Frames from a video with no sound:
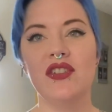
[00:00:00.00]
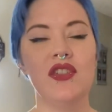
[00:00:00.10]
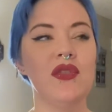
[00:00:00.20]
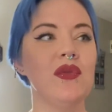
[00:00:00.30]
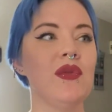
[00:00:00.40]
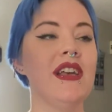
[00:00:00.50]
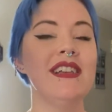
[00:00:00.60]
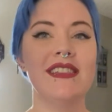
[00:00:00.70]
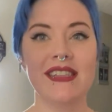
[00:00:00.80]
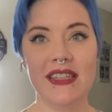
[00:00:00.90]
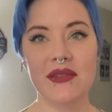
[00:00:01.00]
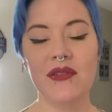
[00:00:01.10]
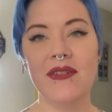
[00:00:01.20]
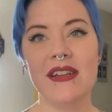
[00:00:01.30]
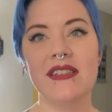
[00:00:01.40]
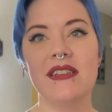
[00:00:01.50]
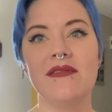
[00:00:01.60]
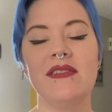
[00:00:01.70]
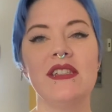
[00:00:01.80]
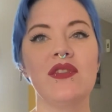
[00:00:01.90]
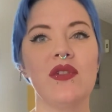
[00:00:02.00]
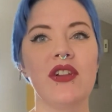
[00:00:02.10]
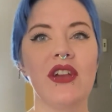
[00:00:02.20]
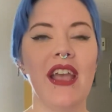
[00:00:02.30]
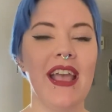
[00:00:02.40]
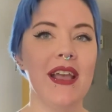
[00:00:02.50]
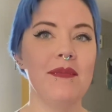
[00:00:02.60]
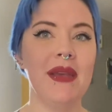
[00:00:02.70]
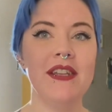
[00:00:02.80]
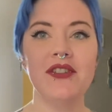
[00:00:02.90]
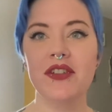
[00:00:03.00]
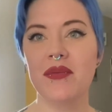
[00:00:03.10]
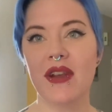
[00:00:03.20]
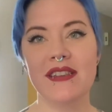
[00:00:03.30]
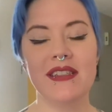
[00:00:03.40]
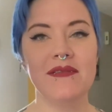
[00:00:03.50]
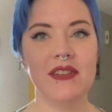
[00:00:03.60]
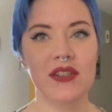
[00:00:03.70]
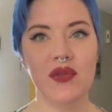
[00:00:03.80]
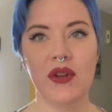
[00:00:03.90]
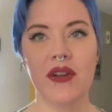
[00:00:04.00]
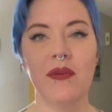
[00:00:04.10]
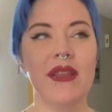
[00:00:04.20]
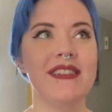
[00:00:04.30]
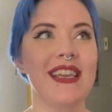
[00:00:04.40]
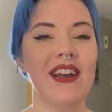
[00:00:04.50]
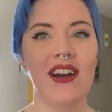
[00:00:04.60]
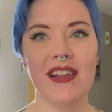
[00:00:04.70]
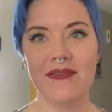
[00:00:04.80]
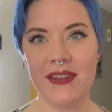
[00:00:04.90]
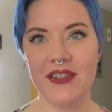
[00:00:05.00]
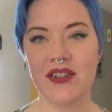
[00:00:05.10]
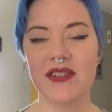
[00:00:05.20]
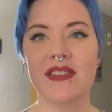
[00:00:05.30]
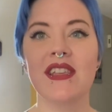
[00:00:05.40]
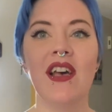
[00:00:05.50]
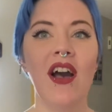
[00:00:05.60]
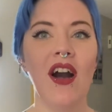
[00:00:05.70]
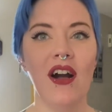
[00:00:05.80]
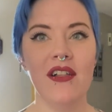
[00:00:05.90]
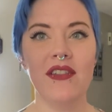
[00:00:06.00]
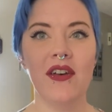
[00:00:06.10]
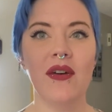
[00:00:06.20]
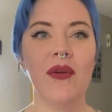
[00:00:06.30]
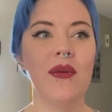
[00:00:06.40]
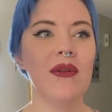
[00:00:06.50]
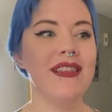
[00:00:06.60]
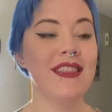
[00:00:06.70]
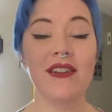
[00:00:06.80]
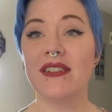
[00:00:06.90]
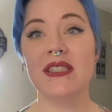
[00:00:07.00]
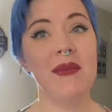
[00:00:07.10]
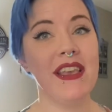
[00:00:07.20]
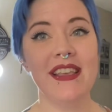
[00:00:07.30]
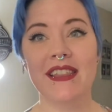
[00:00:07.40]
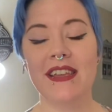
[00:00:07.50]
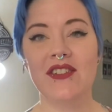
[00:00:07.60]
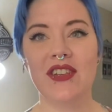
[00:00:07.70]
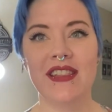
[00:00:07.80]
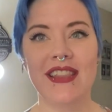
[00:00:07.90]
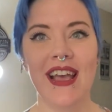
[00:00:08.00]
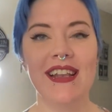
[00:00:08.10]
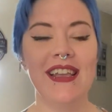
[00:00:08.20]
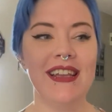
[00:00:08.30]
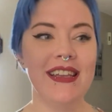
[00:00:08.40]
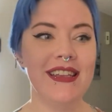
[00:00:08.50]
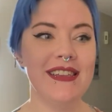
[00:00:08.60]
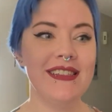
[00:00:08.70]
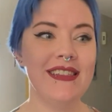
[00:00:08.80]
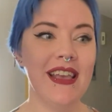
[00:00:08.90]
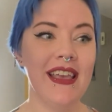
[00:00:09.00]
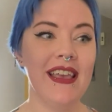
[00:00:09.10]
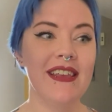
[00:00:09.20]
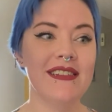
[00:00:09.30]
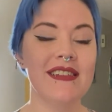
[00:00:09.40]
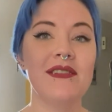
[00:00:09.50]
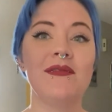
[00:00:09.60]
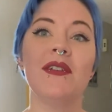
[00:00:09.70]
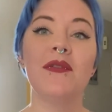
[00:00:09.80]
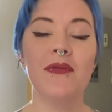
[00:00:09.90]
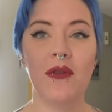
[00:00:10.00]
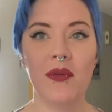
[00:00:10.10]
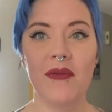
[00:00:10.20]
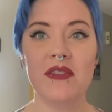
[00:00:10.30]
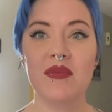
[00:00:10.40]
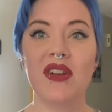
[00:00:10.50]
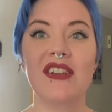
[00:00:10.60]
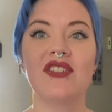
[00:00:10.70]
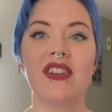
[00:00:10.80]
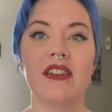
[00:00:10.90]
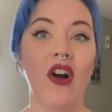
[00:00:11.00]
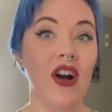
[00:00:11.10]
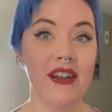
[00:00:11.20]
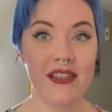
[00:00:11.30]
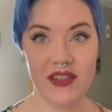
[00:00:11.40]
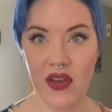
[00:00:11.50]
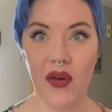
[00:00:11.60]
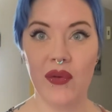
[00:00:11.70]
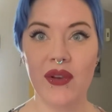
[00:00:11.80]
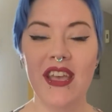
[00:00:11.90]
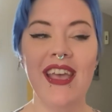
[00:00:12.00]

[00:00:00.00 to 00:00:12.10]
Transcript: to schizoaffective disorder and major depressive disorder with psychotic features, although there is speculation that it is a severe form of depression on its own